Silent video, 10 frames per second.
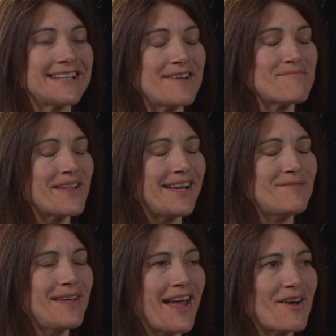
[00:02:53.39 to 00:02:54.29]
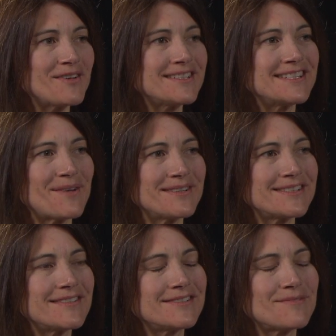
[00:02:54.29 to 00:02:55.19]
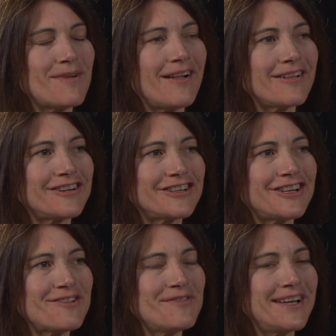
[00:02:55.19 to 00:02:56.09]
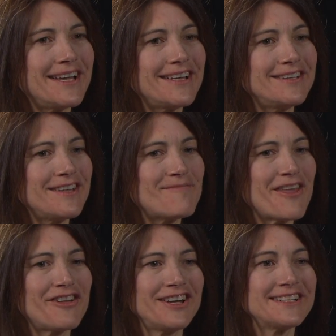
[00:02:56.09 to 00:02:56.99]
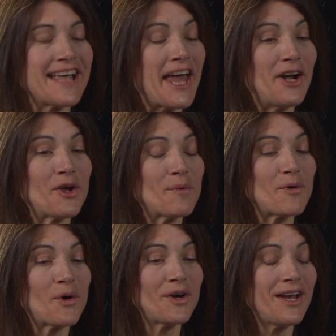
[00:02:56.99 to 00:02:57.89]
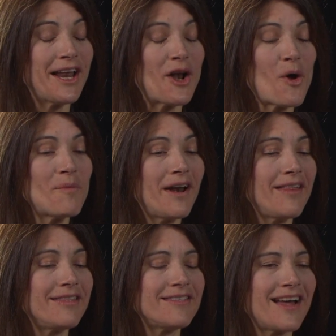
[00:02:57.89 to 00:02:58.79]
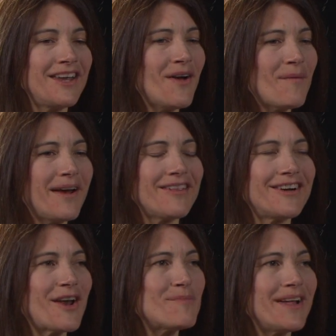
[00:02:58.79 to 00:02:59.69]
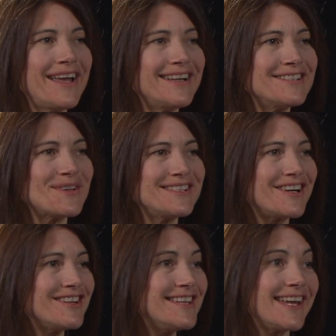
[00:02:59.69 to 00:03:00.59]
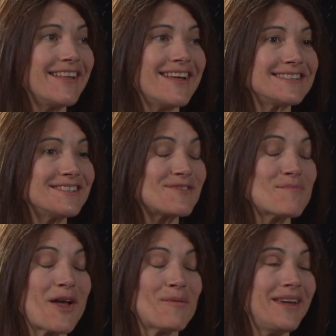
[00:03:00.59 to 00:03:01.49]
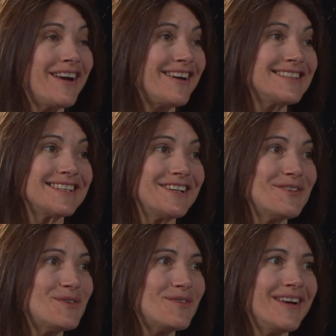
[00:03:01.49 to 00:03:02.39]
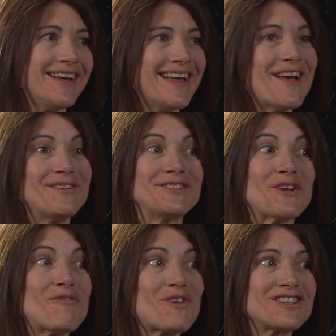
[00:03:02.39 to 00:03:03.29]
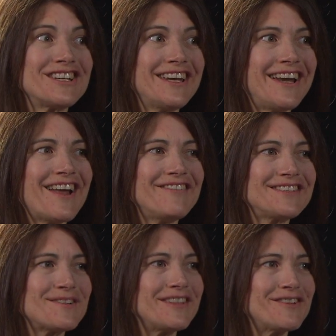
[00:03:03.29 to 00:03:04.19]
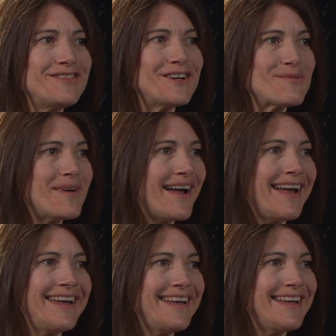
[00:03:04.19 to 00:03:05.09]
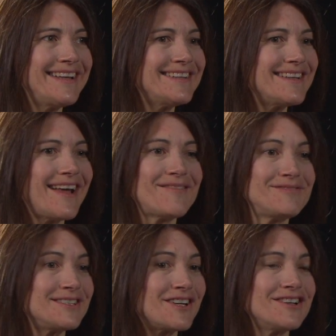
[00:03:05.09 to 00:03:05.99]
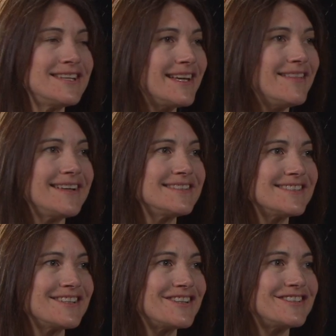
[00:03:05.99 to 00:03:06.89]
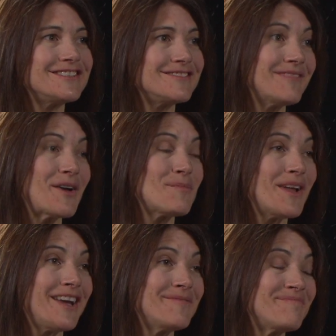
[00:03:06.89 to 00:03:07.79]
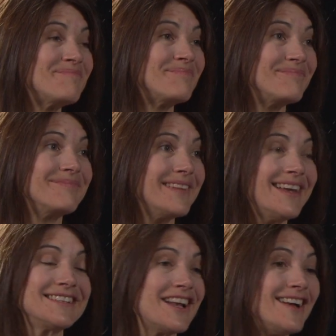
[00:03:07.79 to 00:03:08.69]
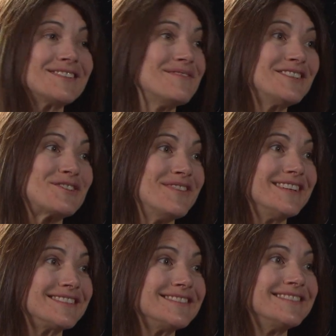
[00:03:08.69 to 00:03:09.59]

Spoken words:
I played piano since I was a small girl, but in my 30s I had an accordion at home, and I thought, I want to learn how to play it. I started taking lessons from Helmy Harrington, who was so fortunate enough to live nearby, and just started taking lessons and learned how to play. And it's an awesome instrument.